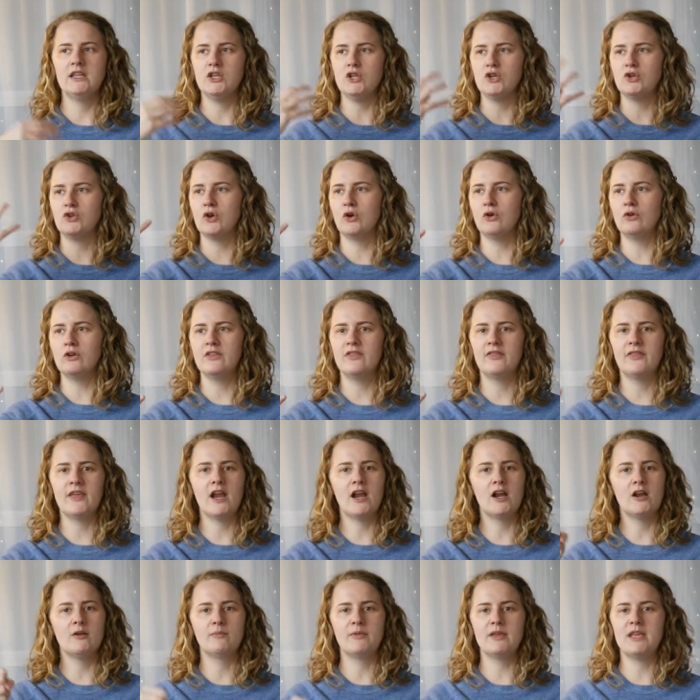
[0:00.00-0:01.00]
You go to
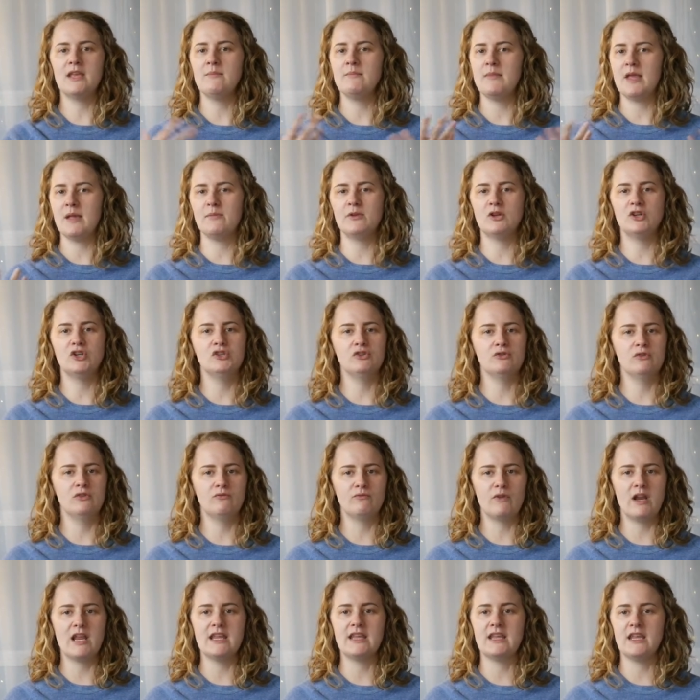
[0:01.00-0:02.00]
therapy, maybe you're doing
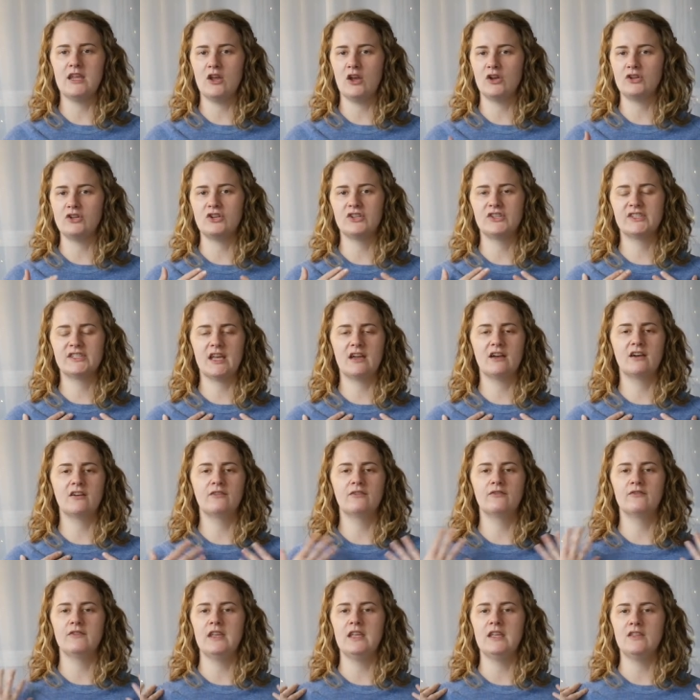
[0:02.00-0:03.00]
Reiki on
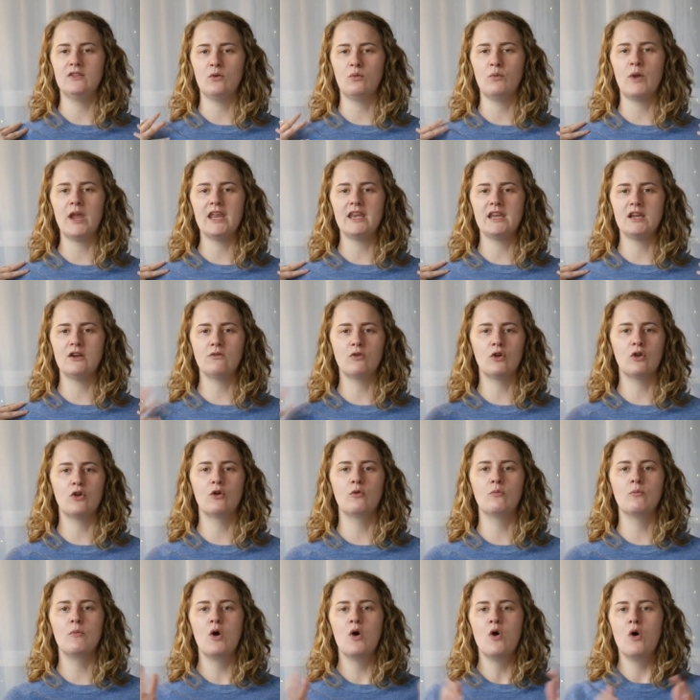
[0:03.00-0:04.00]
yourself in the waiting
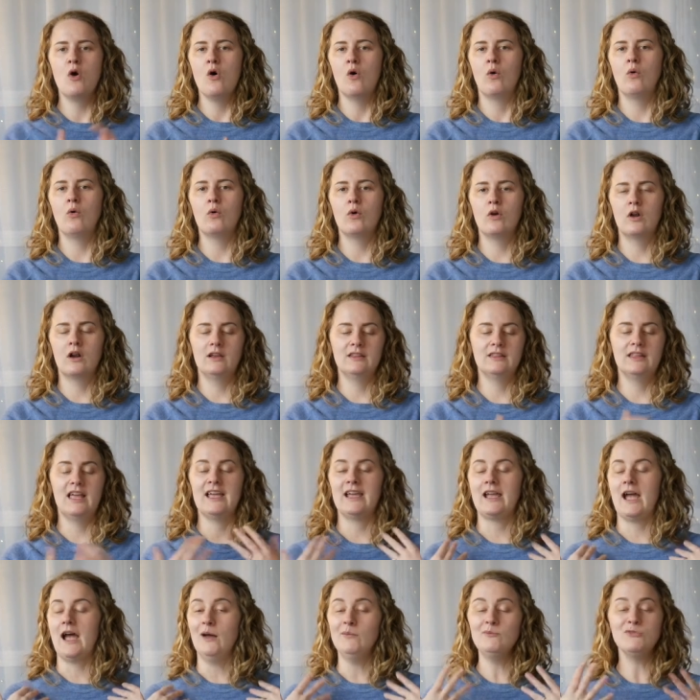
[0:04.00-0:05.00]
room, or like
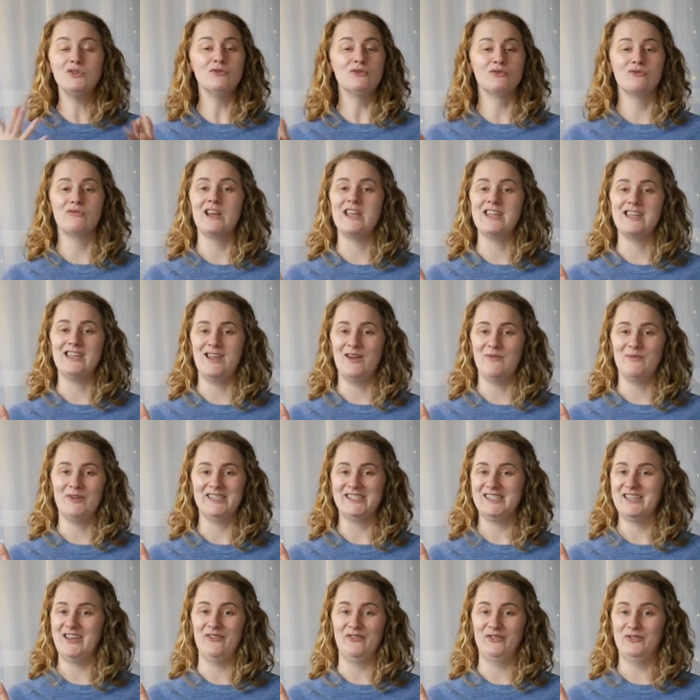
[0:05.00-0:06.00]
I'm doing Reiki on
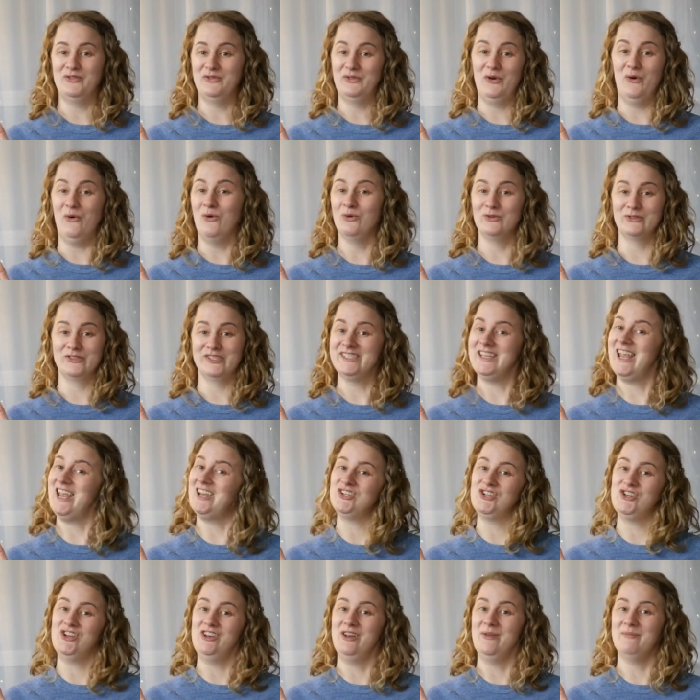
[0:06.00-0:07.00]
myself through the whole
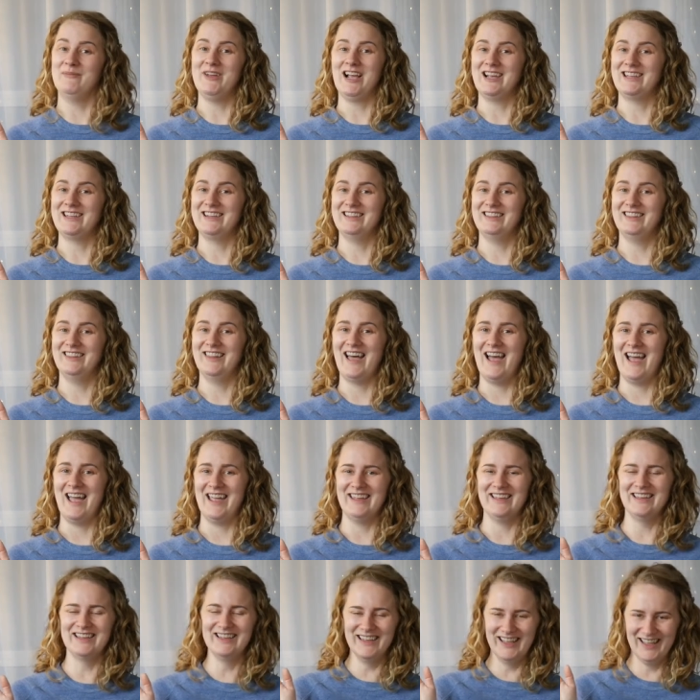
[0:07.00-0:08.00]
session, I'm not gonna
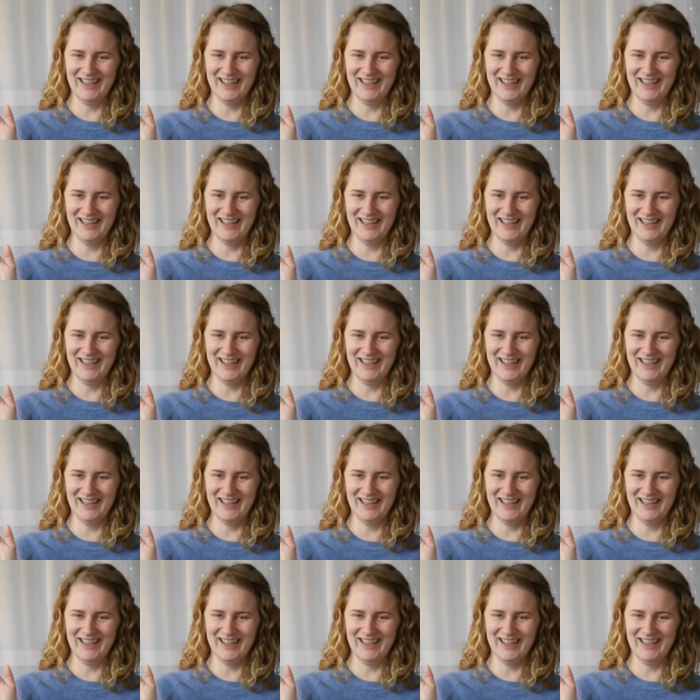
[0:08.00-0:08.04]
lie.